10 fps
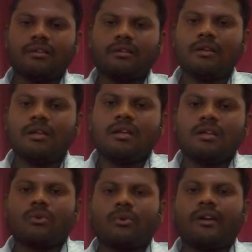So
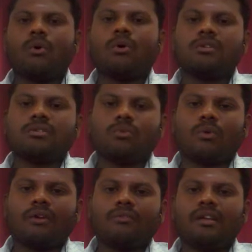it holds one of the
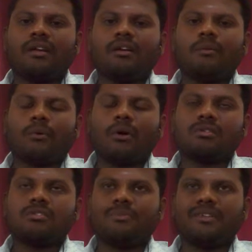data processed by
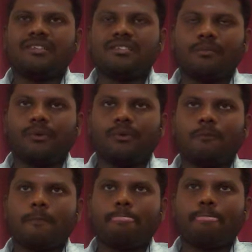the CPU.
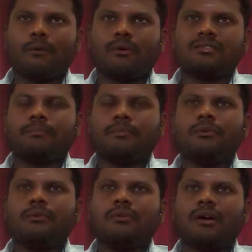So what is CPU?
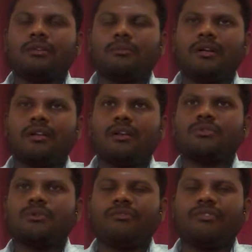Arithmetic and logic
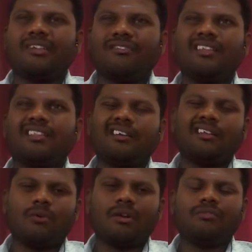unit, giving that one
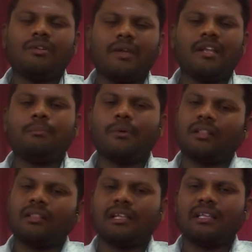of the main important thing
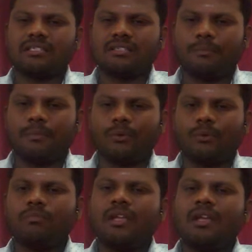is the CPU.
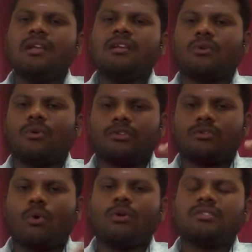So it
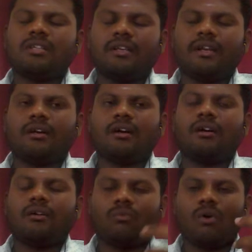holds the data,
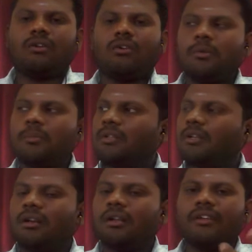whatever may be the data
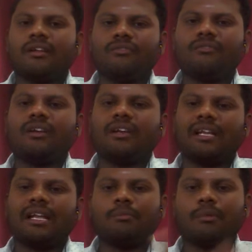we can give and it can be
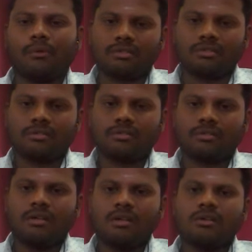processed.
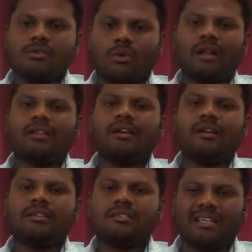So another, it
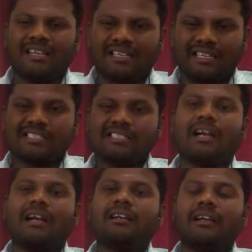is
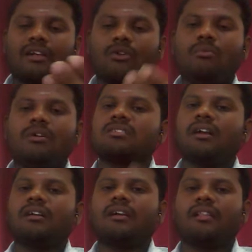connected, accumulator is connected
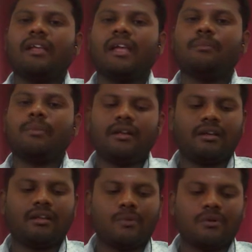in the 8-bit data
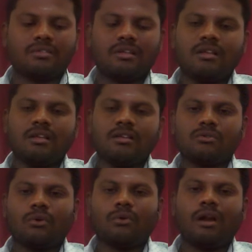bus. So
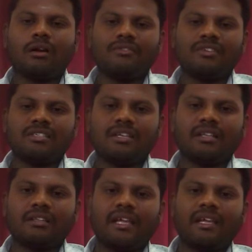already we seen in the
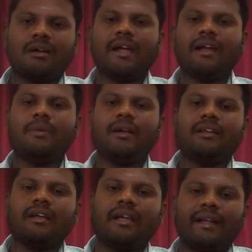diagram 8-bit
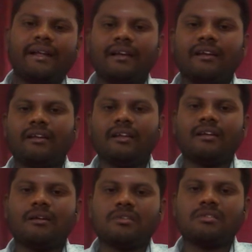internal data bus,
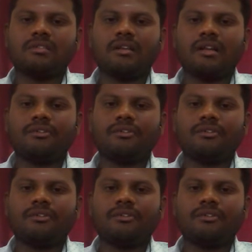is it right?